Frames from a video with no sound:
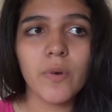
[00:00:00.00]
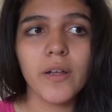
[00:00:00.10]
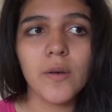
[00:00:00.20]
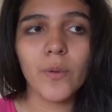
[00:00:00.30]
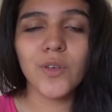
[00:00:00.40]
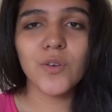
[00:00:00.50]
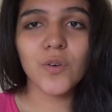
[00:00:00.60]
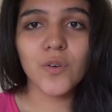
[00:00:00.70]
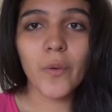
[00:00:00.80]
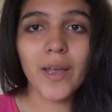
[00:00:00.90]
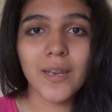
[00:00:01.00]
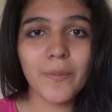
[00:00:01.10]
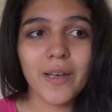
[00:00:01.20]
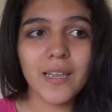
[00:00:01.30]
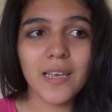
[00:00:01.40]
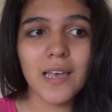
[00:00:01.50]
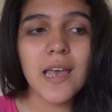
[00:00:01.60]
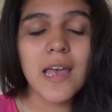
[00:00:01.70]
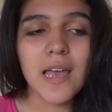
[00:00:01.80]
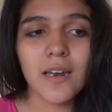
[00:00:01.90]
But when you don't know anybody
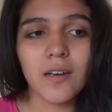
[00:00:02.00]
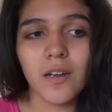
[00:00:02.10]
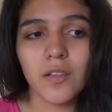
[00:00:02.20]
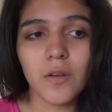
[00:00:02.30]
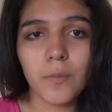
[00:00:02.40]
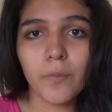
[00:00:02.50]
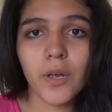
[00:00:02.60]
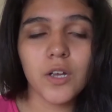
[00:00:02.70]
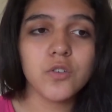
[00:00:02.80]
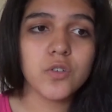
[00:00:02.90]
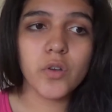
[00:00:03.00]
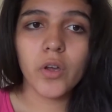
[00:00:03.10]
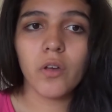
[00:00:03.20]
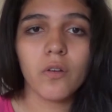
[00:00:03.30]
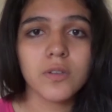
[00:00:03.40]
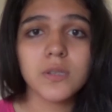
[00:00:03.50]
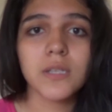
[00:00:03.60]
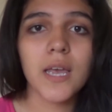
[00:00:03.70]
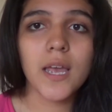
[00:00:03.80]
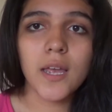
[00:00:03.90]
in another country or
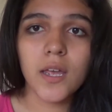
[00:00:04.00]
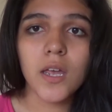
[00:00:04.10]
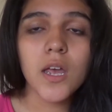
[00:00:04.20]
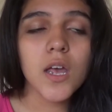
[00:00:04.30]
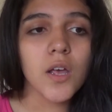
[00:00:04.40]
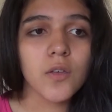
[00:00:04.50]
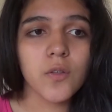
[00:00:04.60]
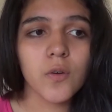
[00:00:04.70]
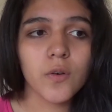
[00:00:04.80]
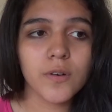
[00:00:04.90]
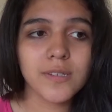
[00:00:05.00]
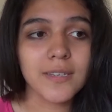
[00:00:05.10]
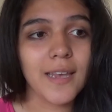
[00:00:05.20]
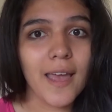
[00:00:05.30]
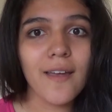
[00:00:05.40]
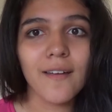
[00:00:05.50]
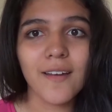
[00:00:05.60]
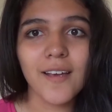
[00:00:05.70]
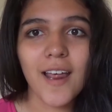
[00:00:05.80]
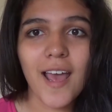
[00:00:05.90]
state, you're
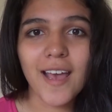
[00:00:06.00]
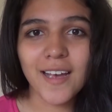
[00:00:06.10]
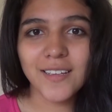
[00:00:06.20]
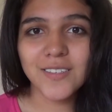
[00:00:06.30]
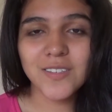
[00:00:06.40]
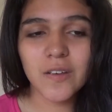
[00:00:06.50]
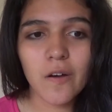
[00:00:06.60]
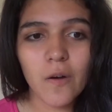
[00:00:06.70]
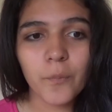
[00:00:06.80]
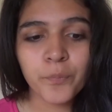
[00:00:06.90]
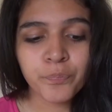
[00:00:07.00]
scared. And so